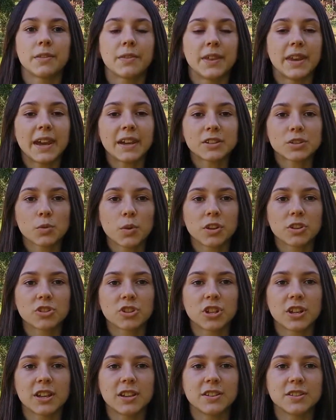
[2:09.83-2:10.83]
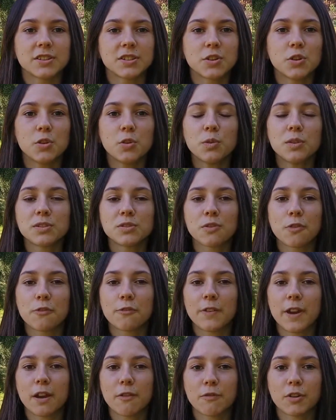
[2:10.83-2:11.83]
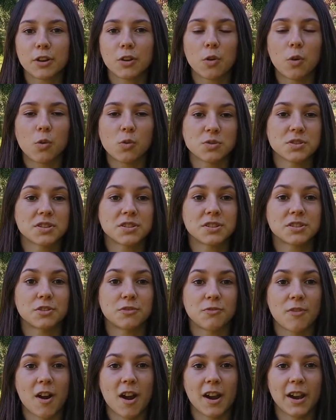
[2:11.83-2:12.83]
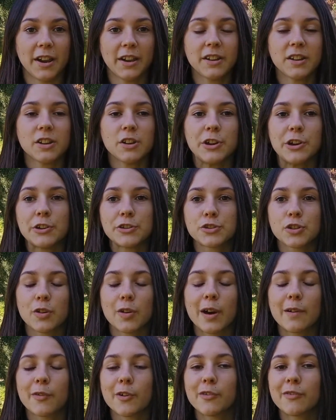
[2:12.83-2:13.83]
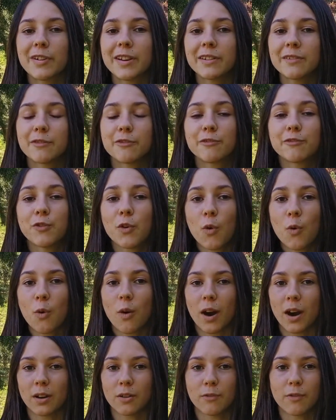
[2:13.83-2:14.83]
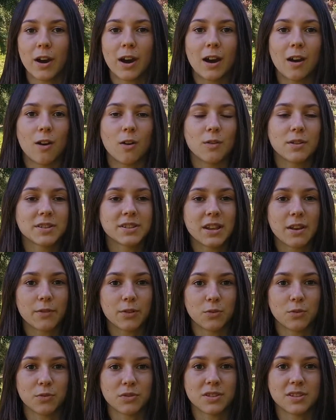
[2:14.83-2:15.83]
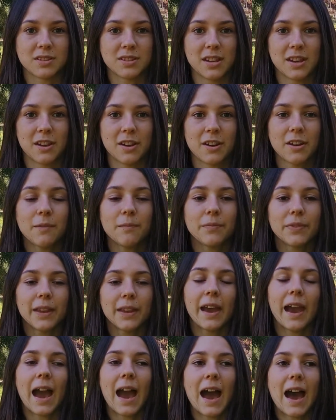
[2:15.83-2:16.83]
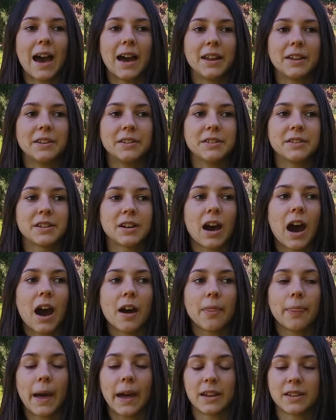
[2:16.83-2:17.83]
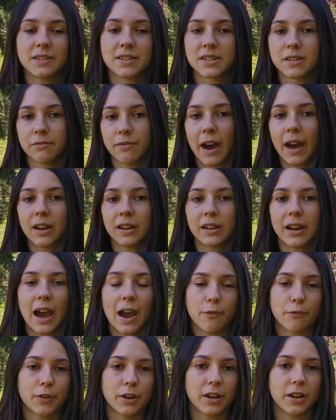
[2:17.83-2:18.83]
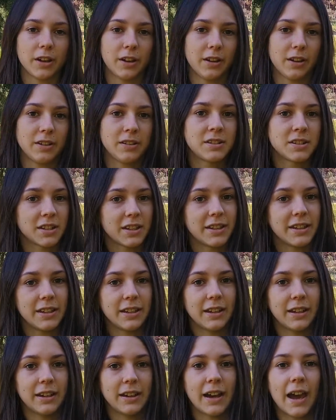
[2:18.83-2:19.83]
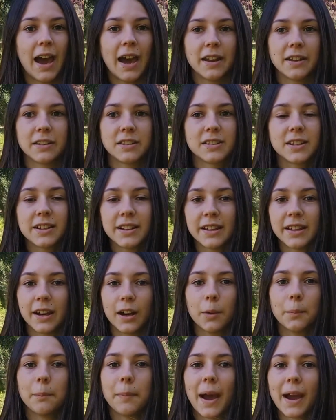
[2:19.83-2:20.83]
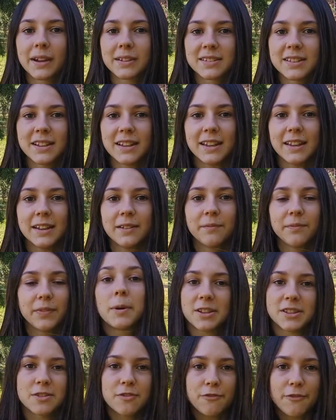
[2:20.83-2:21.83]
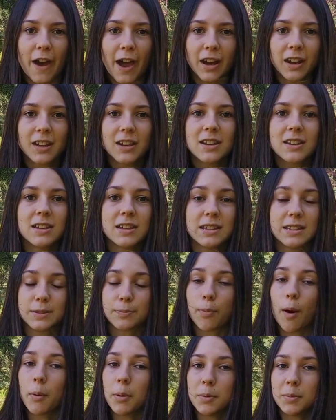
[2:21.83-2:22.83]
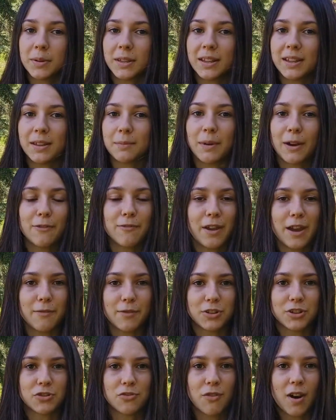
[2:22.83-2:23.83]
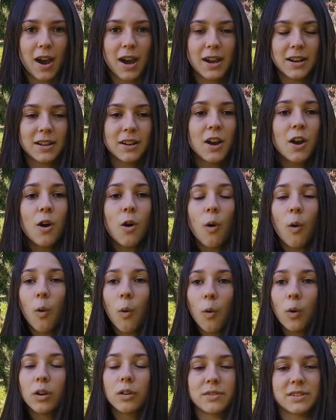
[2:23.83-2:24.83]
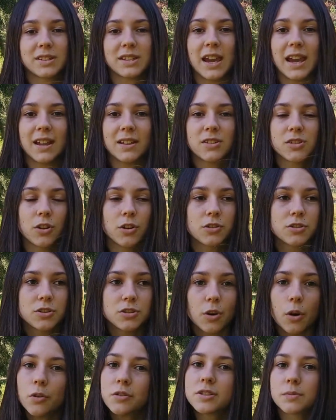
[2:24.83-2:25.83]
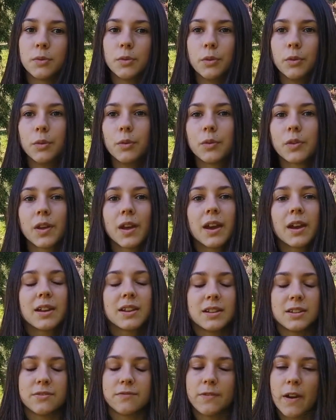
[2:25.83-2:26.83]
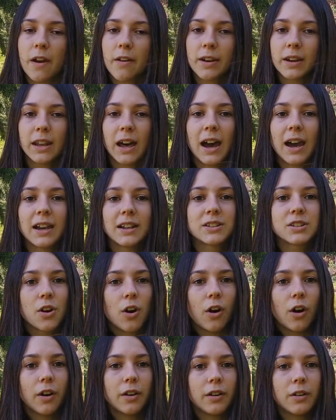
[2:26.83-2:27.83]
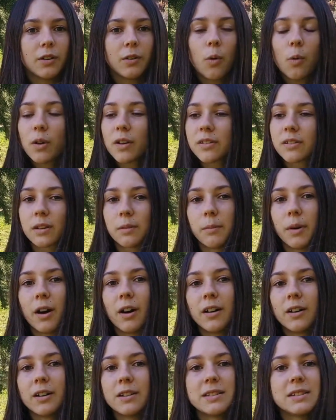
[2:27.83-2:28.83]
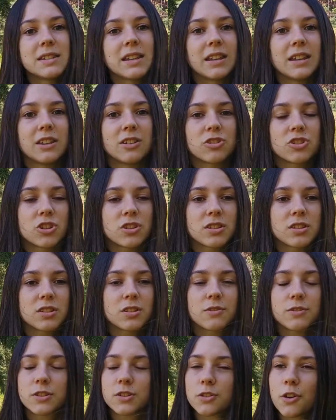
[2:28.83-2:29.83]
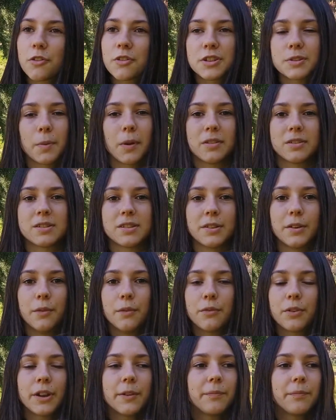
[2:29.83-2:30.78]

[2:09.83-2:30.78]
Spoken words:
The next question is, who is your favorite horse to ride? So I've ridden 4 out of our 7 horses here, and that is Savannah, Africa, Tequila, and Tilly. I hope back Tilly. But Savannah is probably my favorite to ride. All of his gaits are so smooth. He's very light on all his commands, and he's just so responsive.